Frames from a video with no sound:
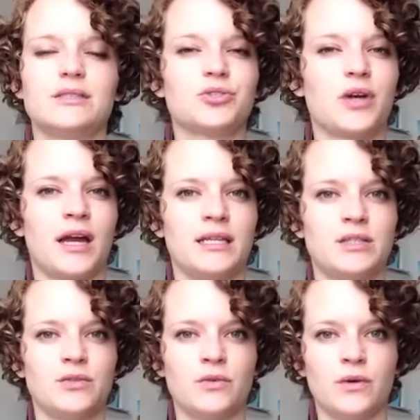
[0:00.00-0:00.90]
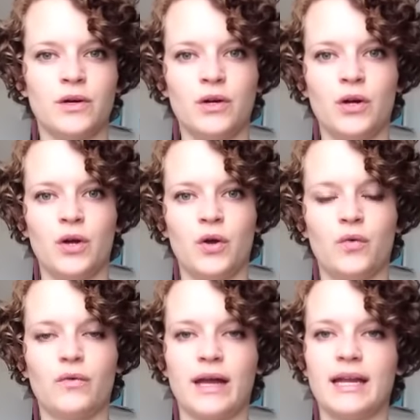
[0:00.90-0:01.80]
try to
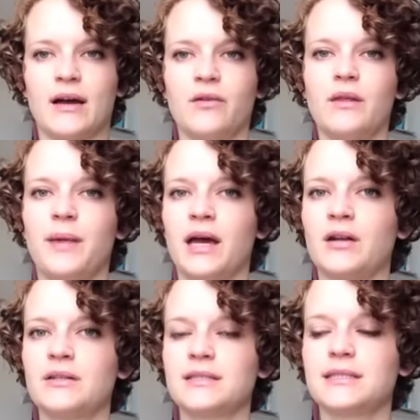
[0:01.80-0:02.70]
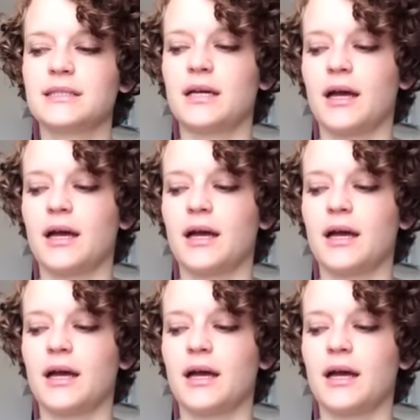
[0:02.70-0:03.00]
write out the patterns.